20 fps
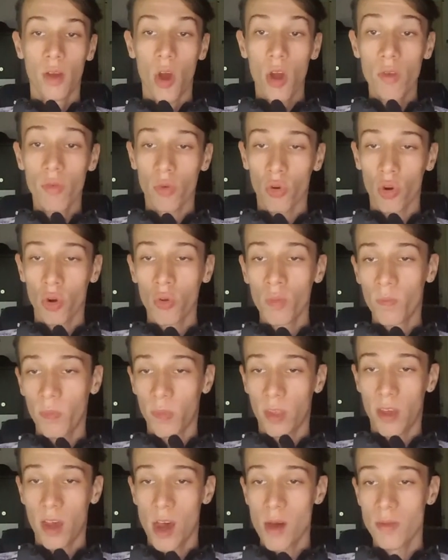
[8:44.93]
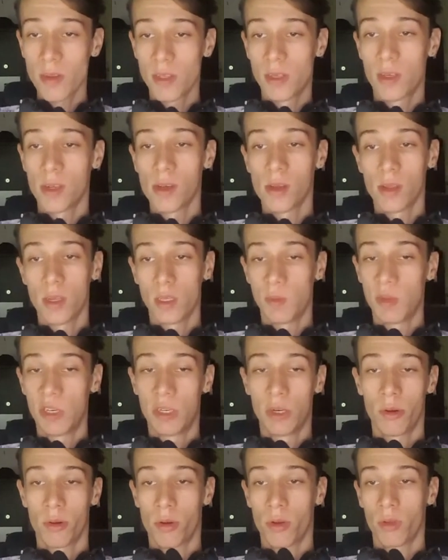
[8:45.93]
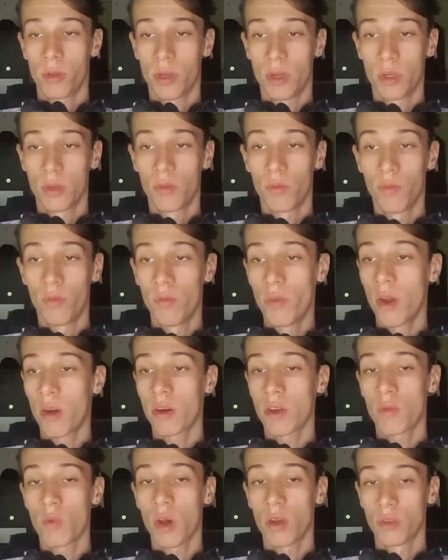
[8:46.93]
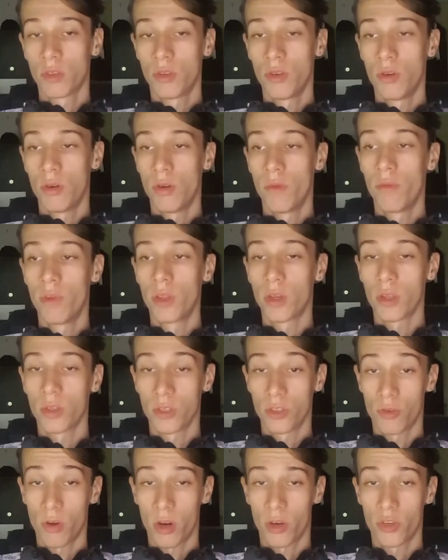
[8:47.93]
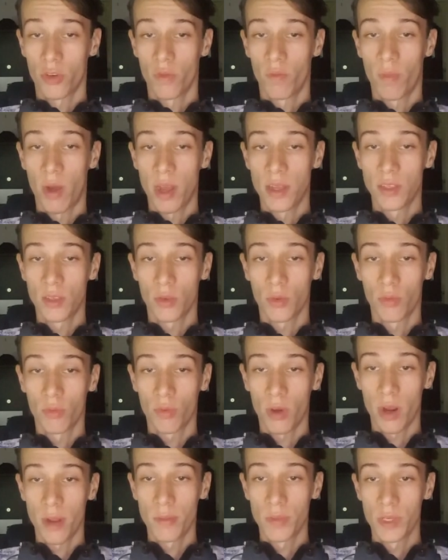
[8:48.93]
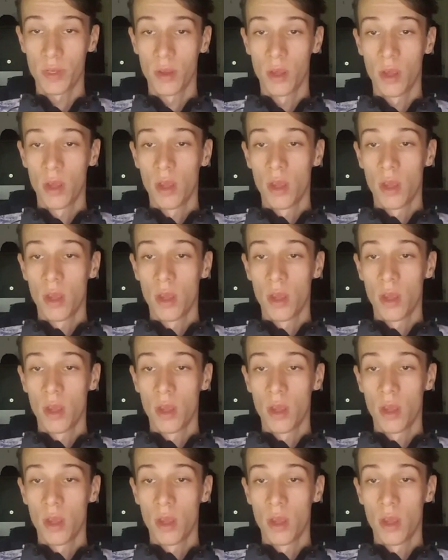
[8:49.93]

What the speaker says: Overall, carbon steel is a material that is very well suited for the construction of bicycle frames.